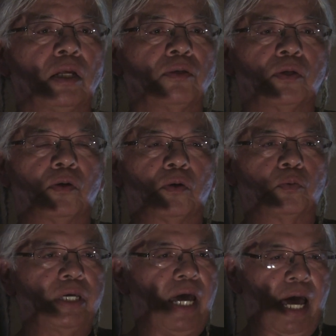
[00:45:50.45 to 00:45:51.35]

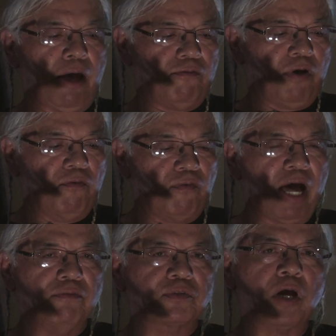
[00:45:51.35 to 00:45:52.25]
we have
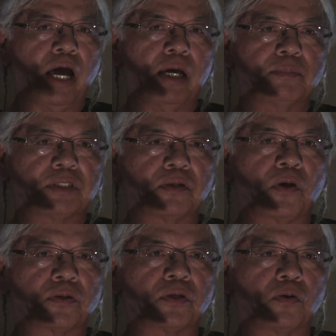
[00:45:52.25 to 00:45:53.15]
5 tribes in
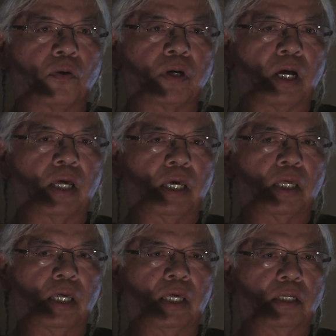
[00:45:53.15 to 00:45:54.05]
North
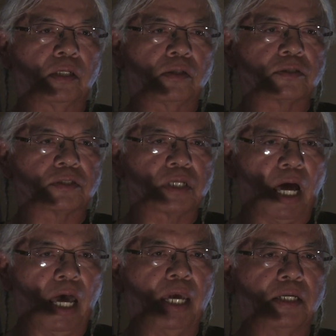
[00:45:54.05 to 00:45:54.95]
Dakota and there's
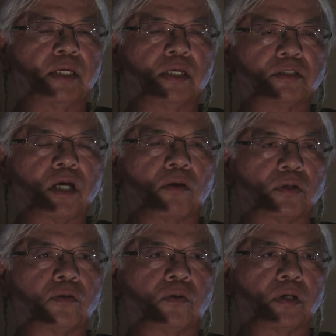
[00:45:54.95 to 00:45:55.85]
9 in South
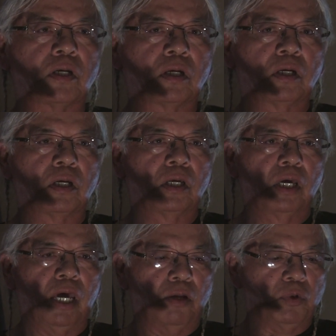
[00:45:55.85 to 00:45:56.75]
Dakota.
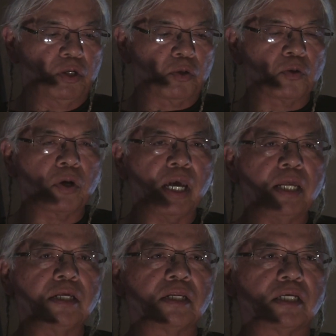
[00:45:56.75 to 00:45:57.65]
And we
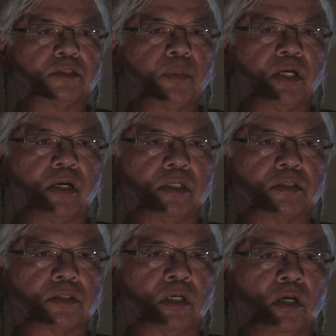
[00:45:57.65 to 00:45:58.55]
created this
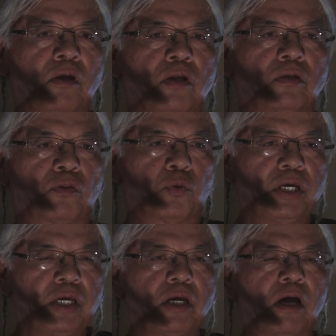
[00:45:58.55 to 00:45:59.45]
because
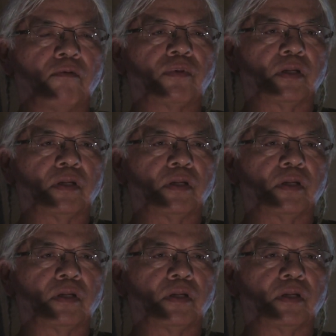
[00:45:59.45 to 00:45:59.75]
3 of the